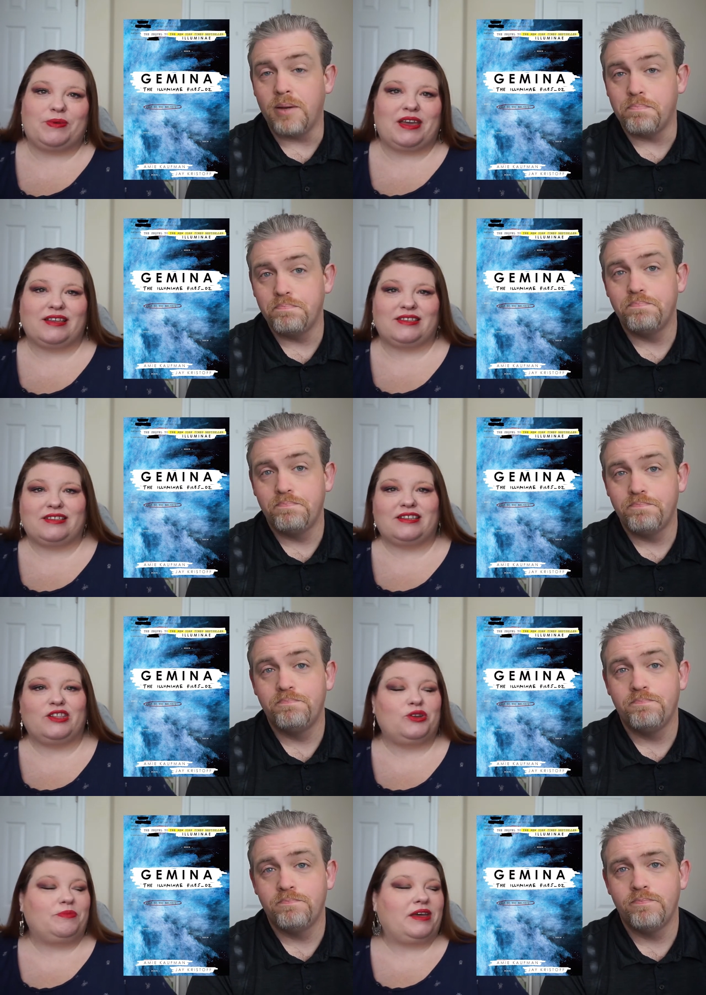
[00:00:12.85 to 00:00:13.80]
Speaker 1: because it's a
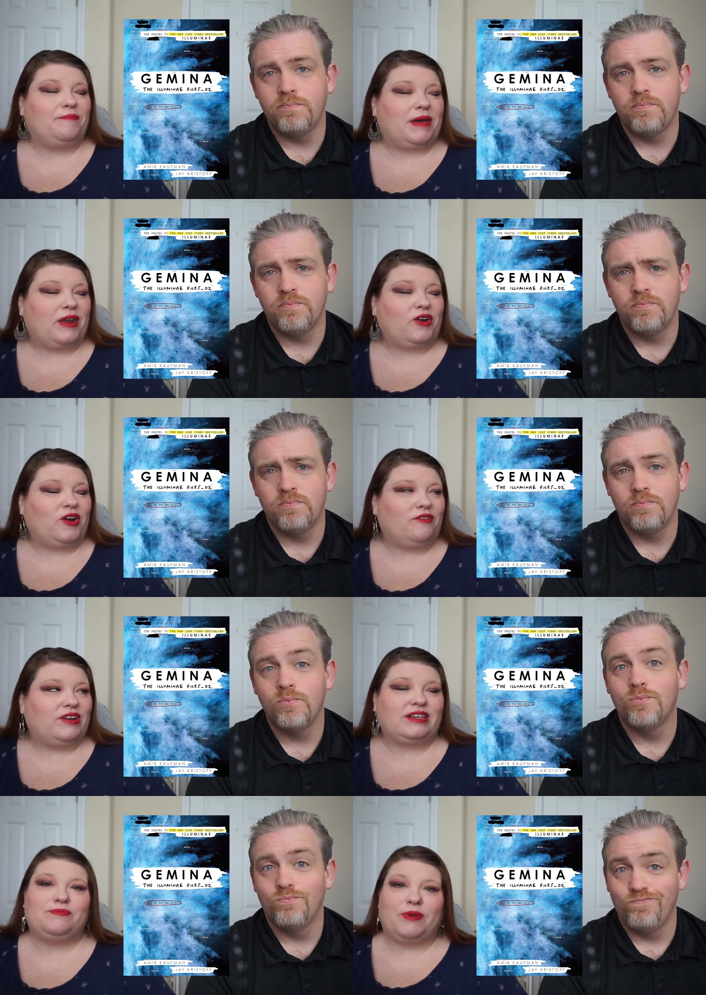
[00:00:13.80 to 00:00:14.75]
little bit better of an
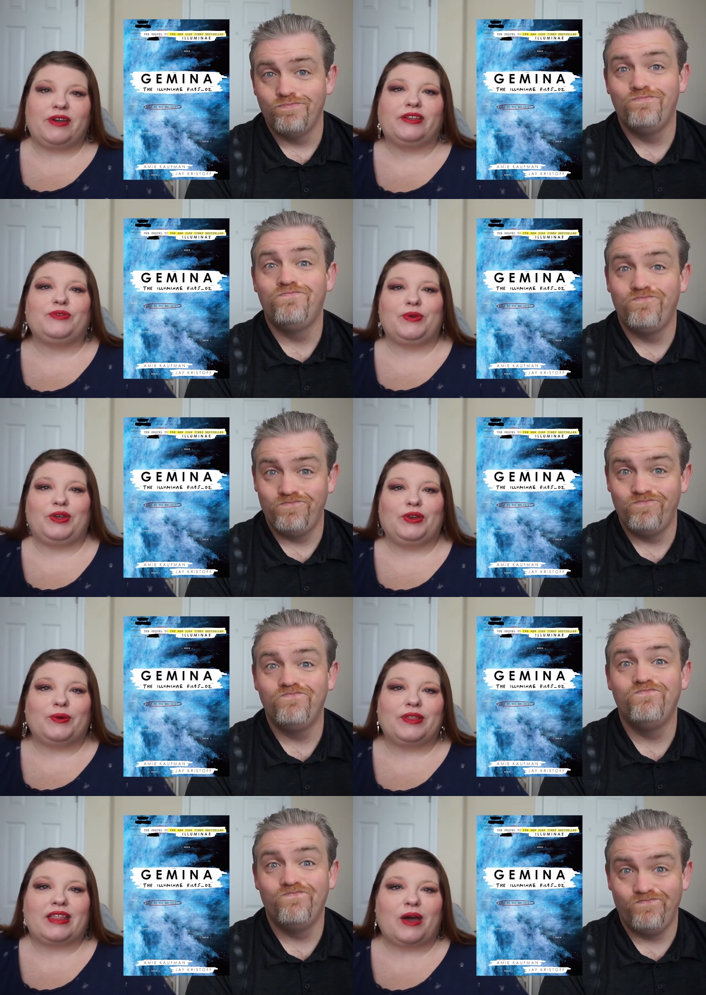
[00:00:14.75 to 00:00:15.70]
experience when you do
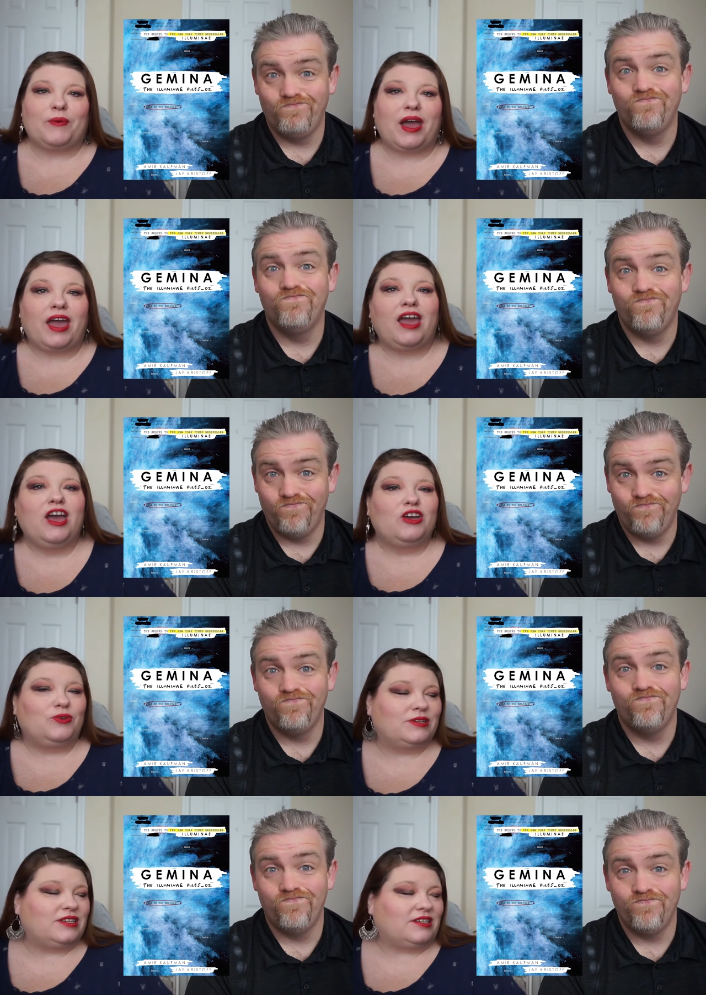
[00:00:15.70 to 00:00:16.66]
it that way. Do
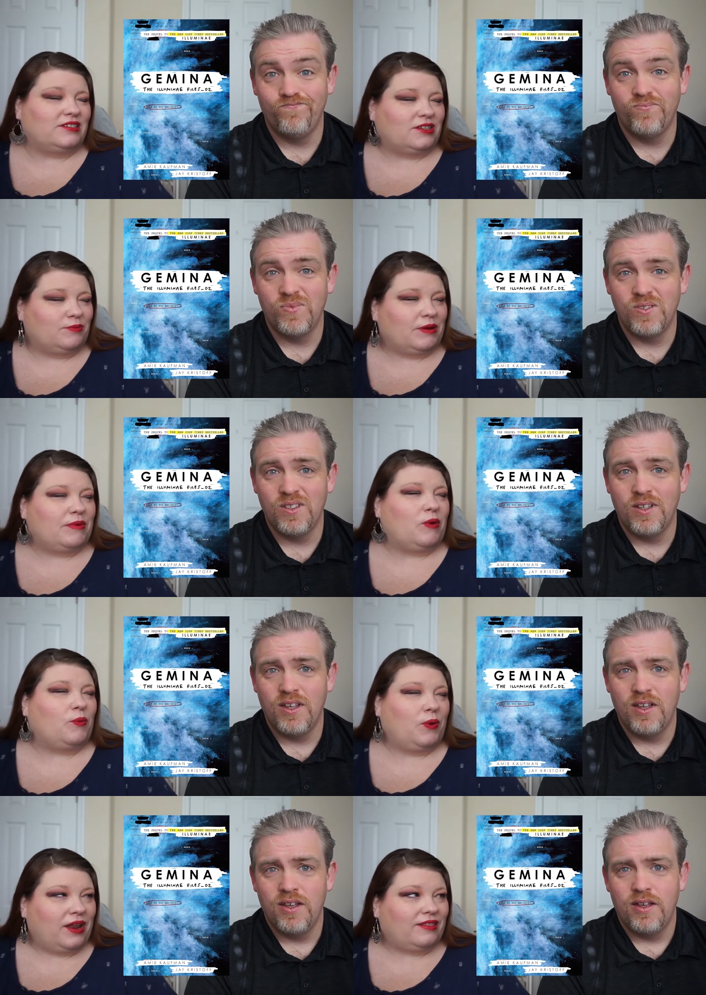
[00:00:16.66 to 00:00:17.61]
you want to tell us a little bit about
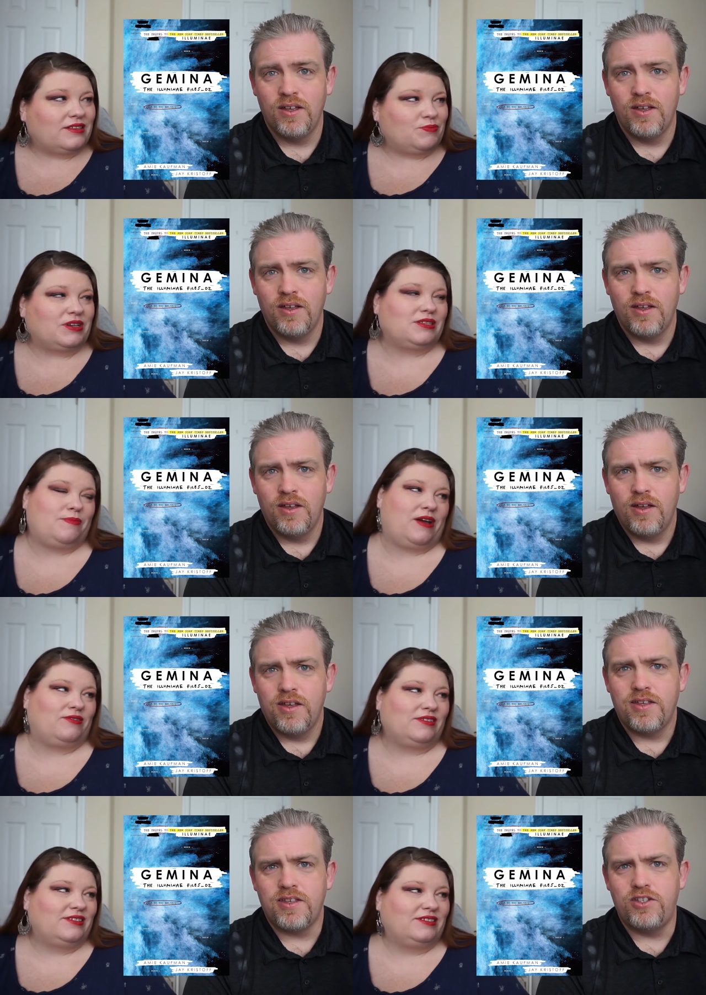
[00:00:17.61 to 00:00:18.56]
what this book is about?
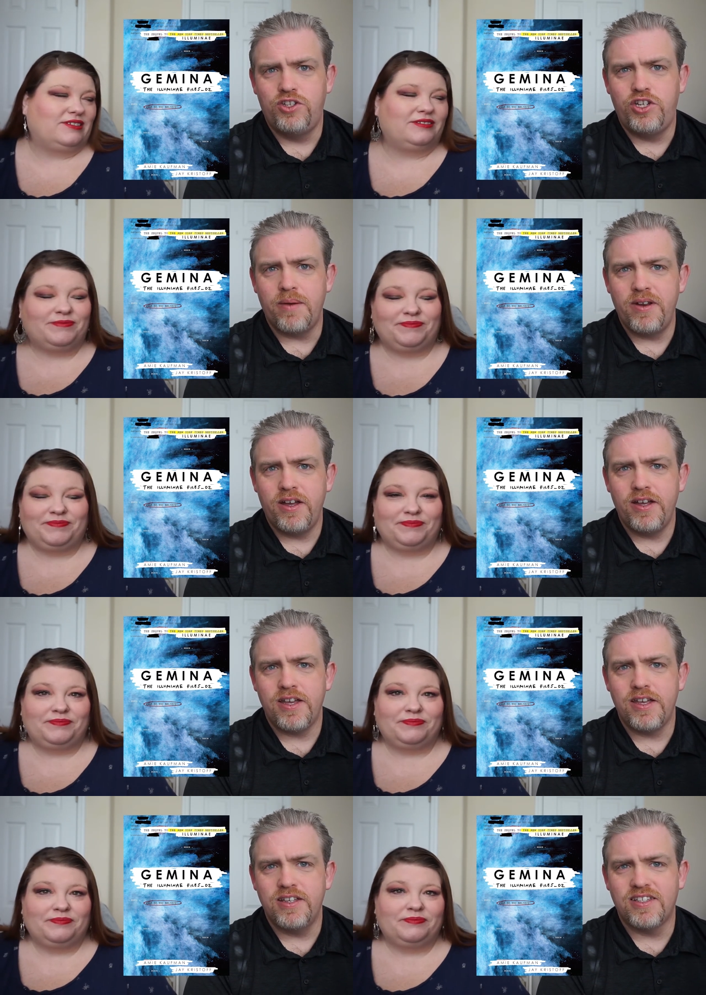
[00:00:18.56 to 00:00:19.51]
Speaker 2: Gemina
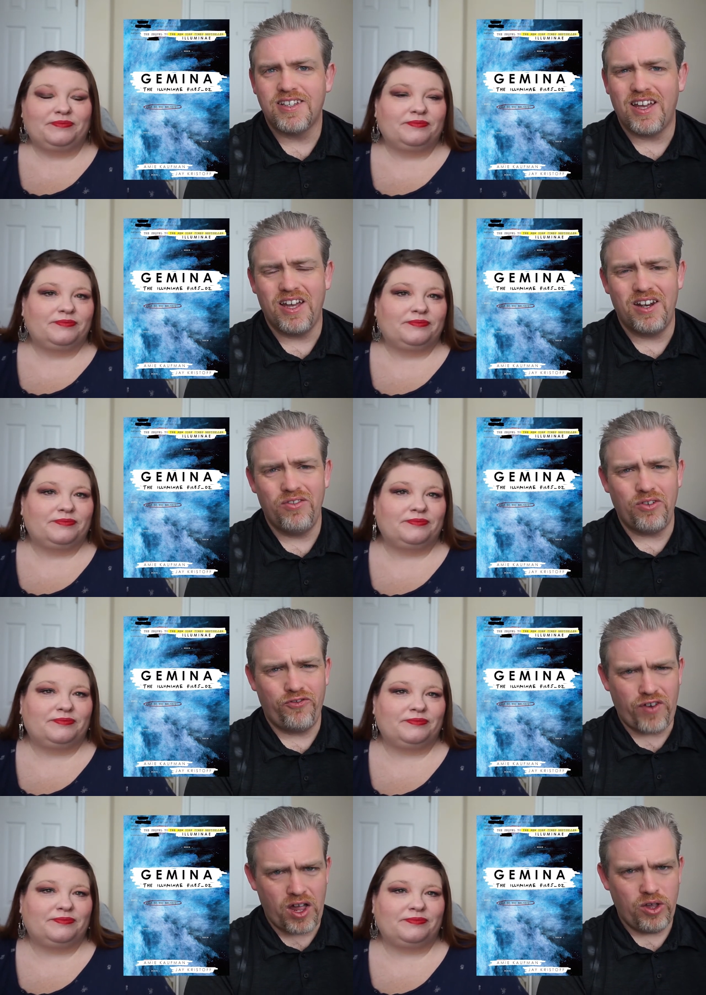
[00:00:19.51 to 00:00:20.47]
is kind of the
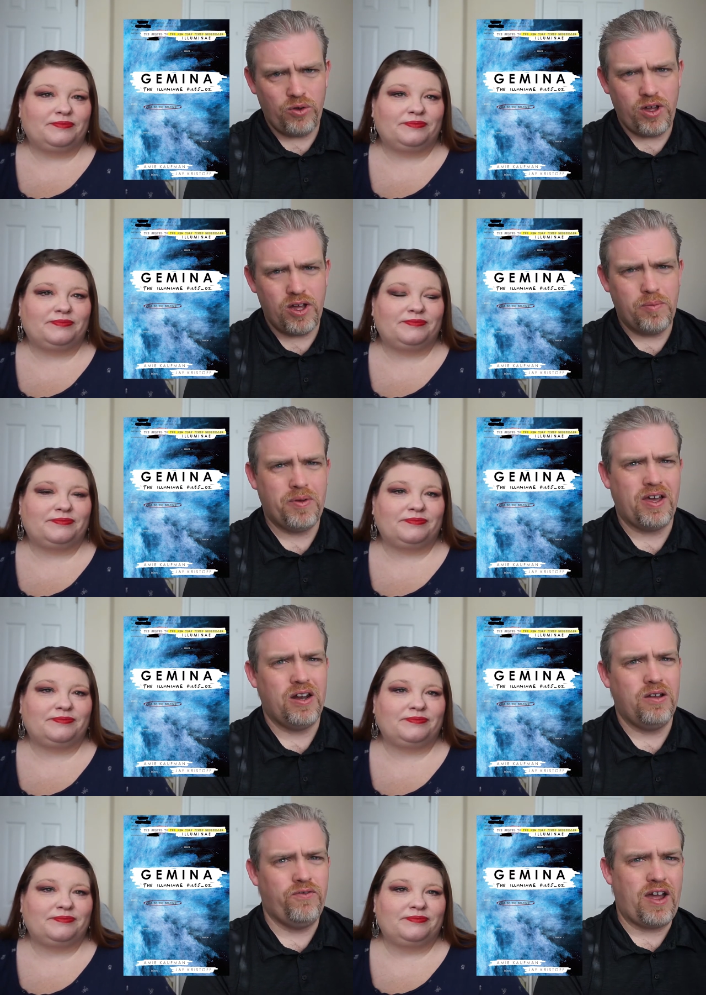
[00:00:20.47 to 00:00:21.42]
follow-up, kind
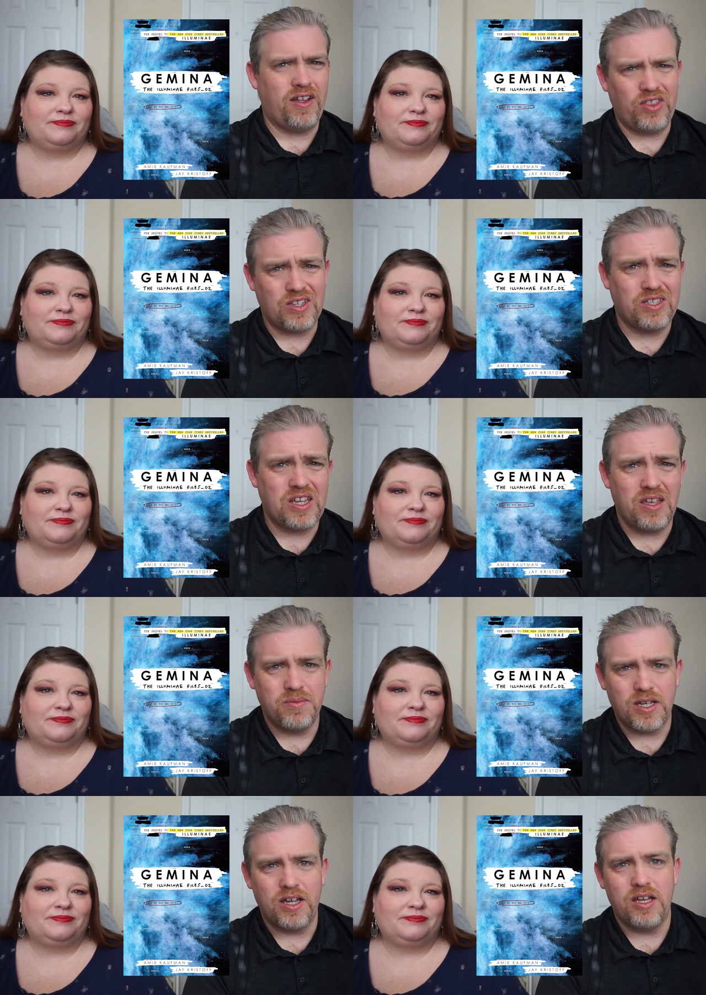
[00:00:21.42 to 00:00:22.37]
of at the same
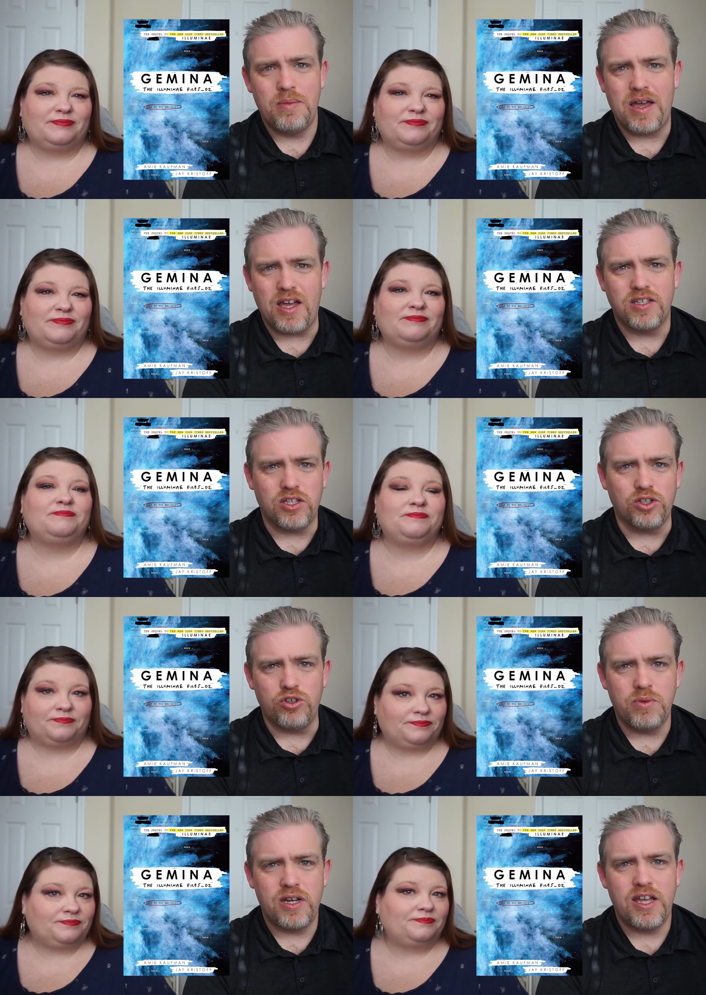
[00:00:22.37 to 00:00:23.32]
time as
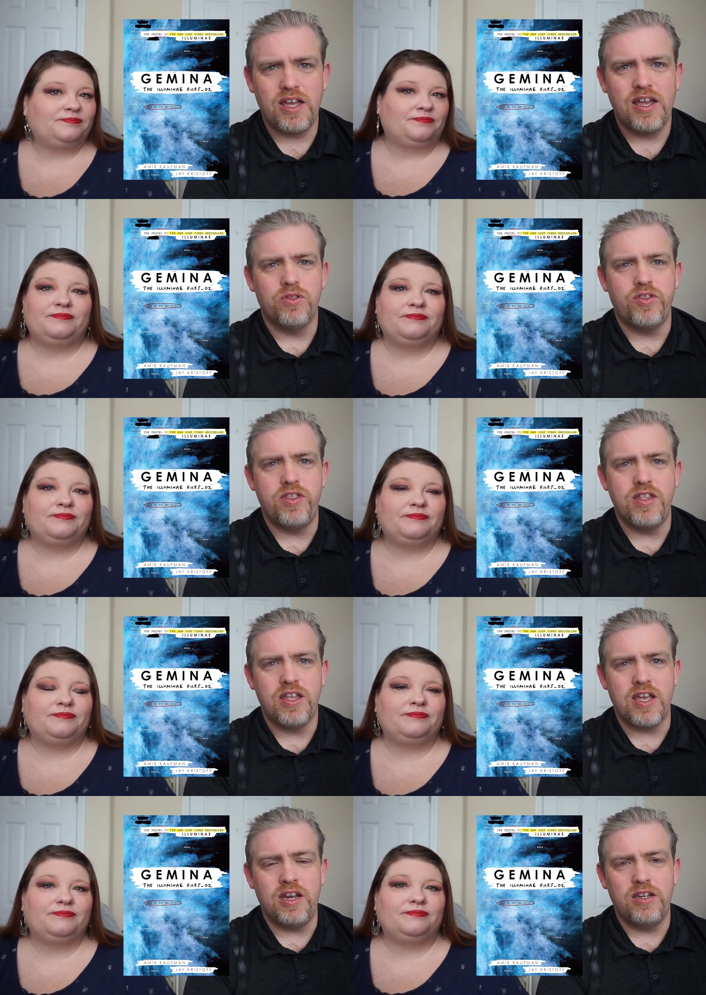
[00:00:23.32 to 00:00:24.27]
Illuminae
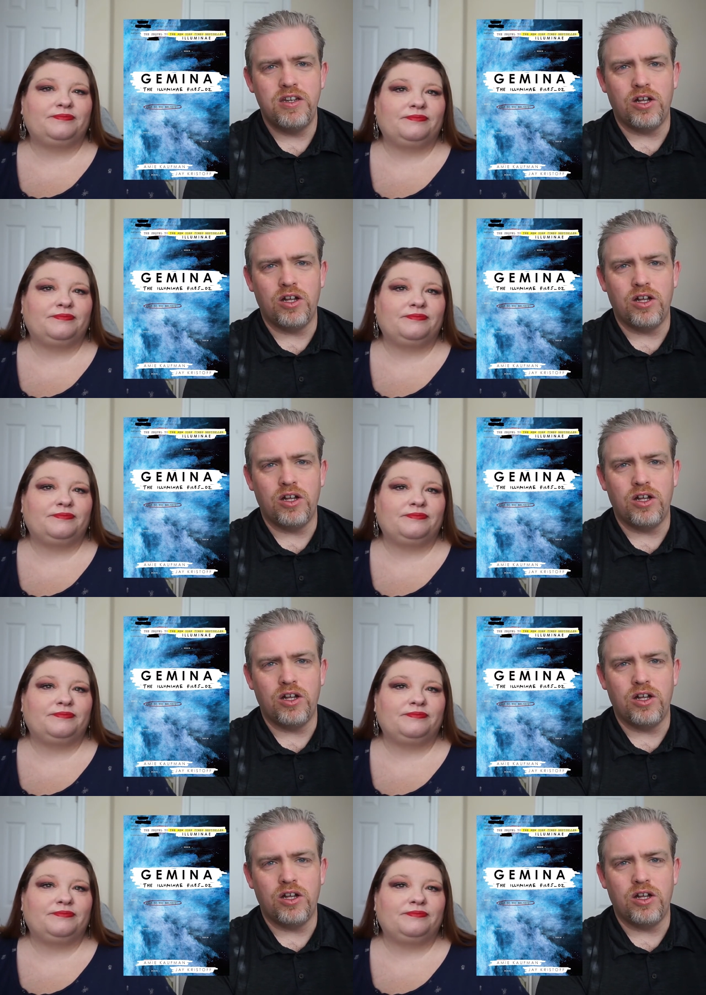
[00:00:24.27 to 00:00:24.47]
in